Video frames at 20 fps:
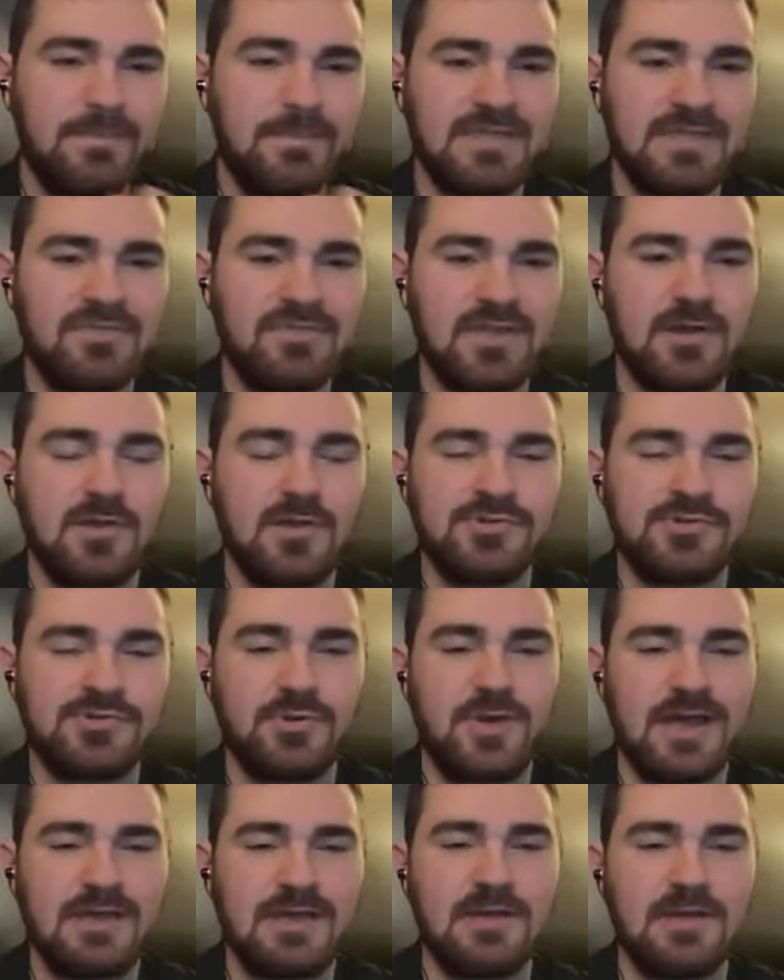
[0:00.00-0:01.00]
but I think
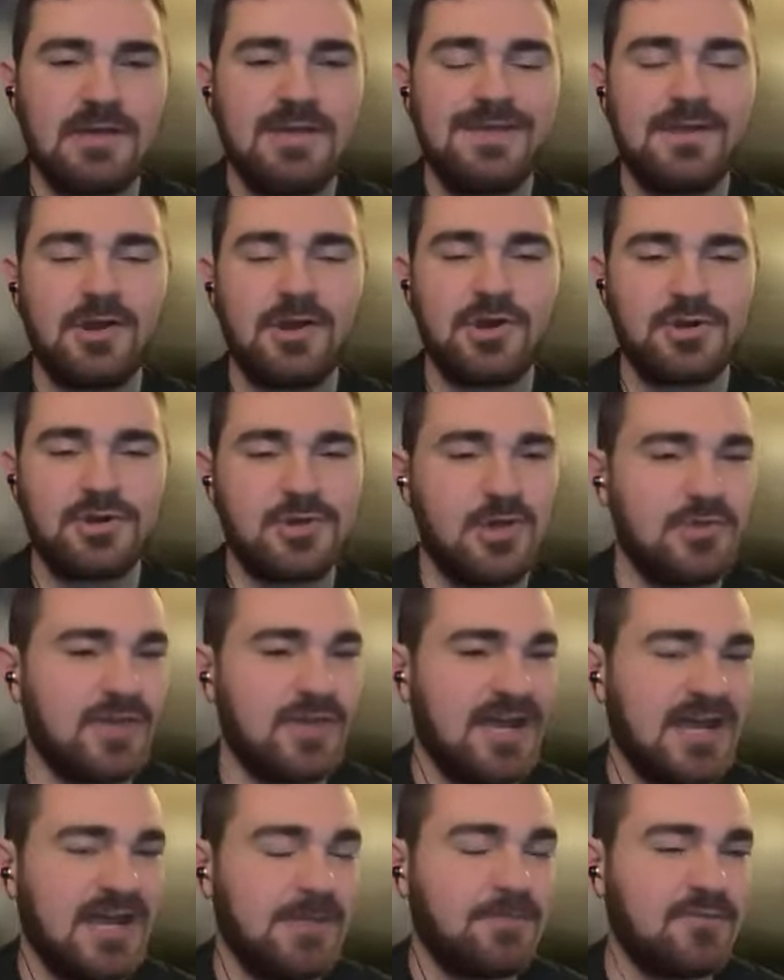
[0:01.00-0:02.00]
also I heard all
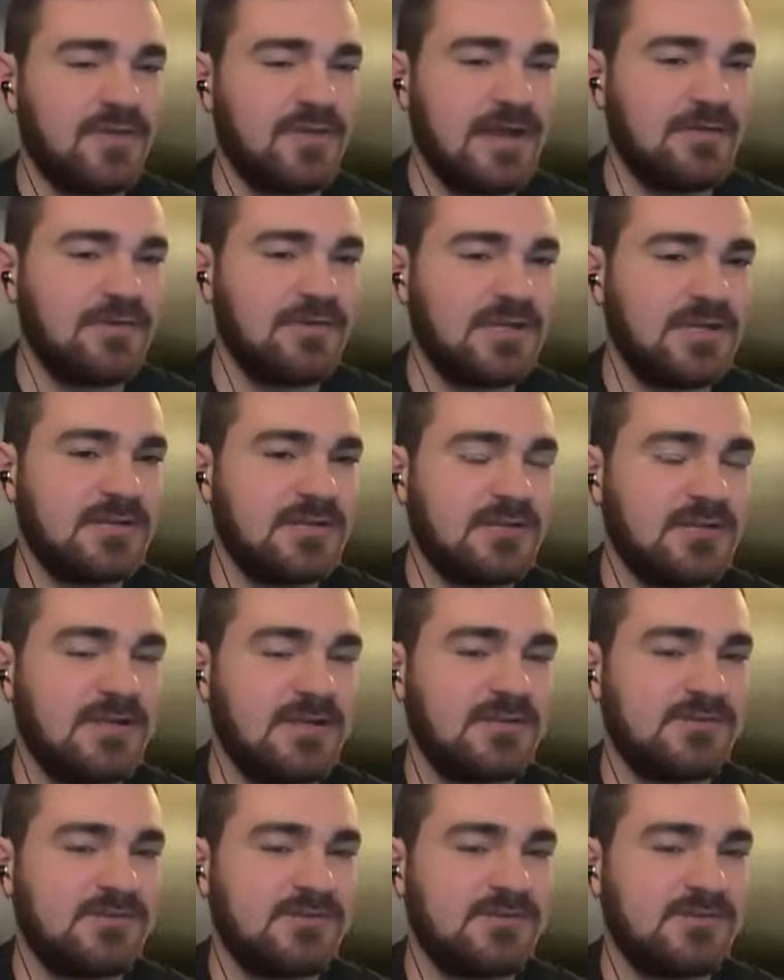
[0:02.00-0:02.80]
the hype around it.